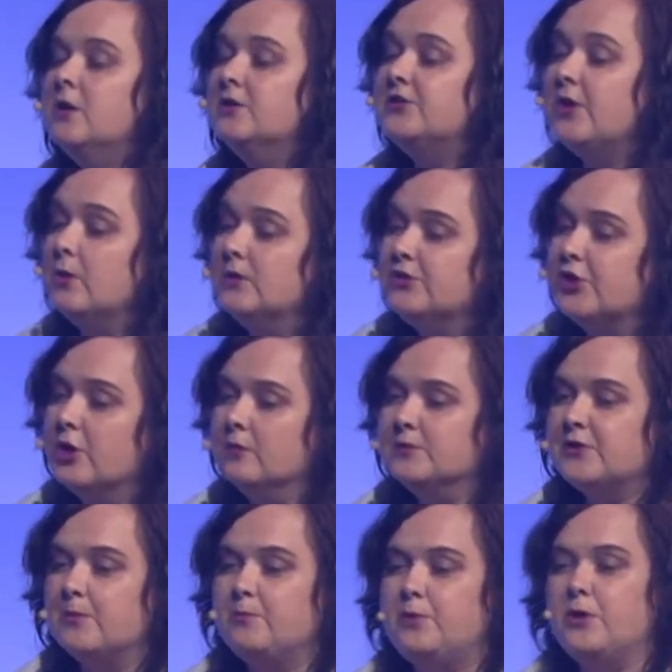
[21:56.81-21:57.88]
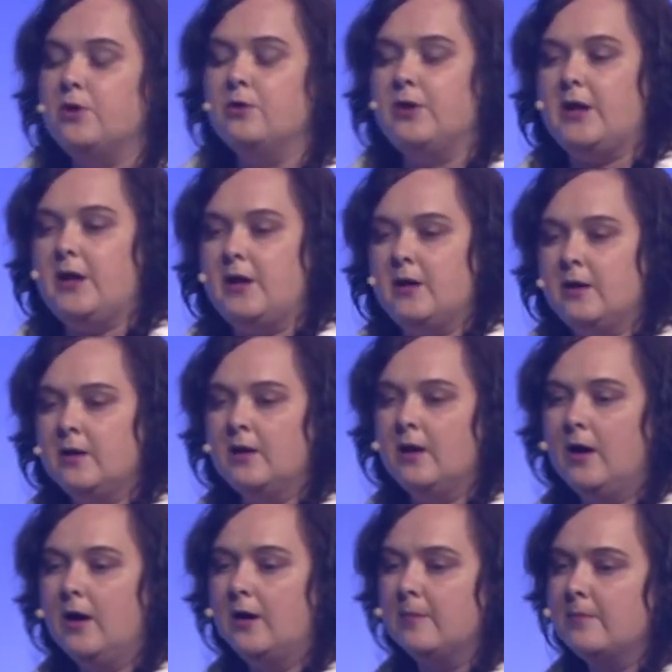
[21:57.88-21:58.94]
So in terms of beauty,
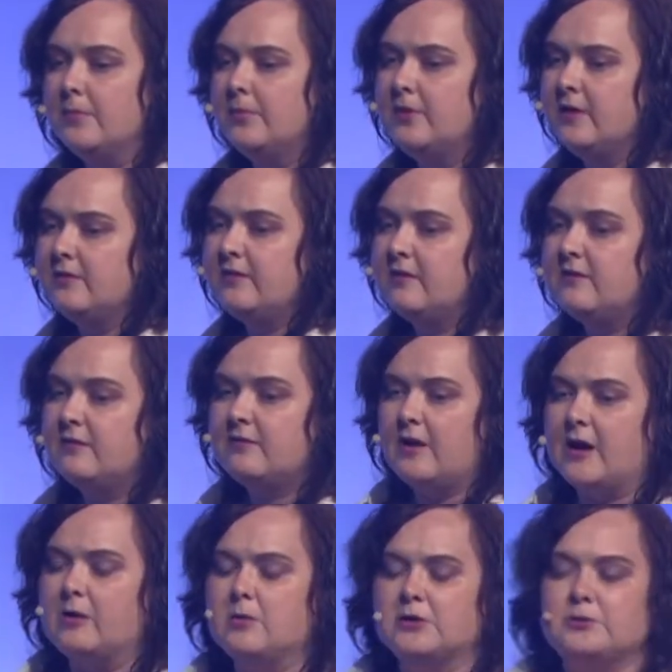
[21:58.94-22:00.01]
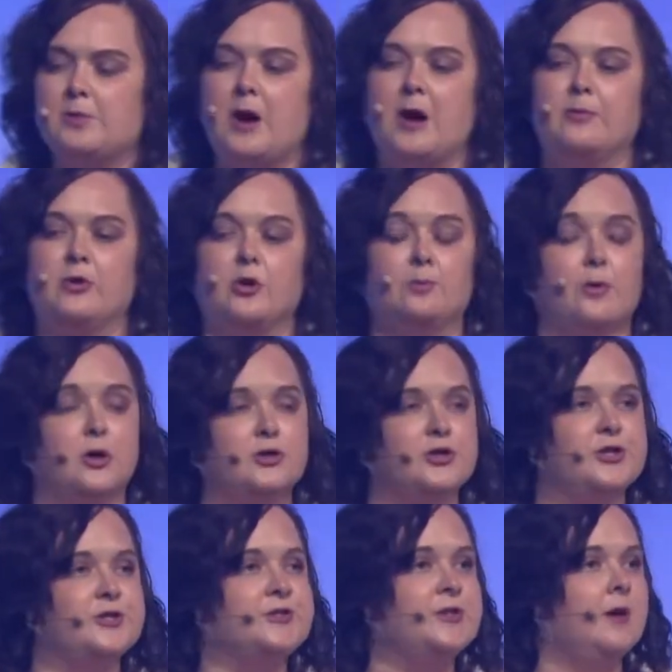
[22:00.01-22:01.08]
um, this is the second most popular
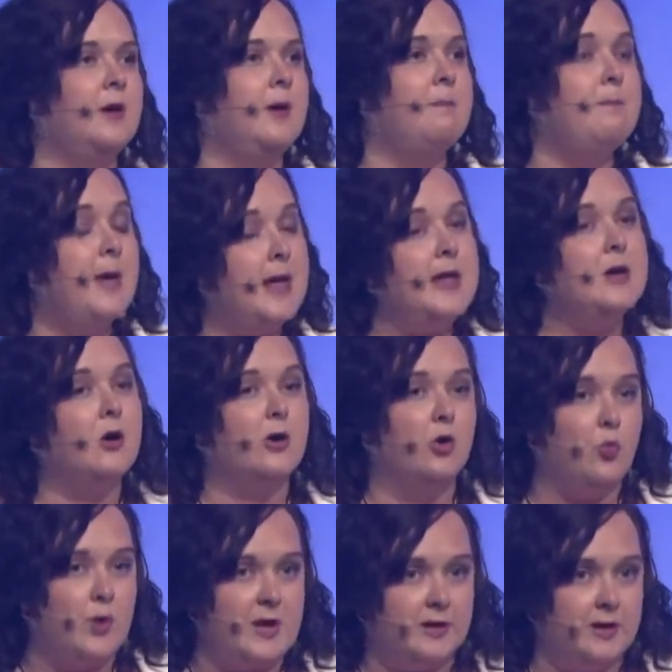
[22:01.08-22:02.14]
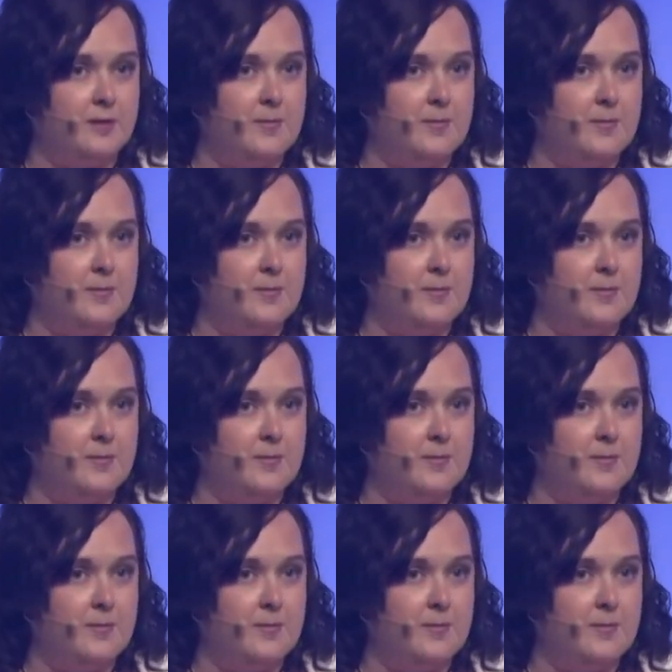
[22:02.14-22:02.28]
purchase made on a weekly